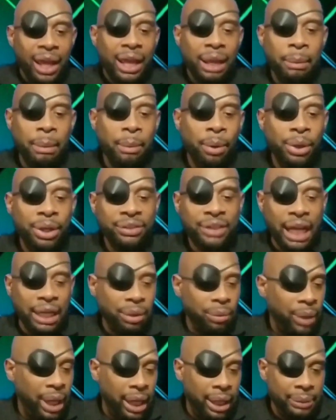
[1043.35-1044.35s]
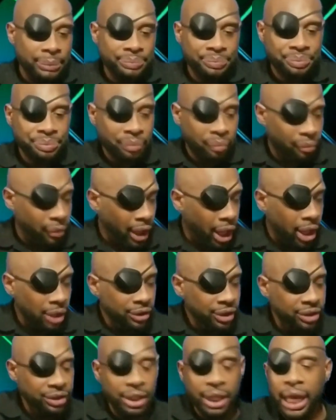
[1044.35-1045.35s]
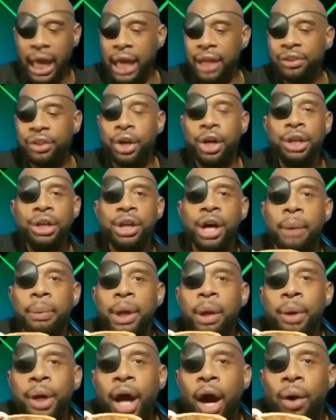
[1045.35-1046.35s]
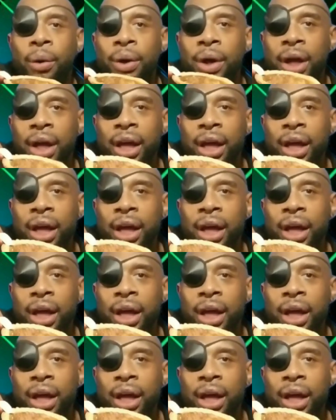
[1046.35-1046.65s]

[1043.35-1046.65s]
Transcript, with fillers: Let me move this out the way. Because this thing guy is cutting up. Here we go.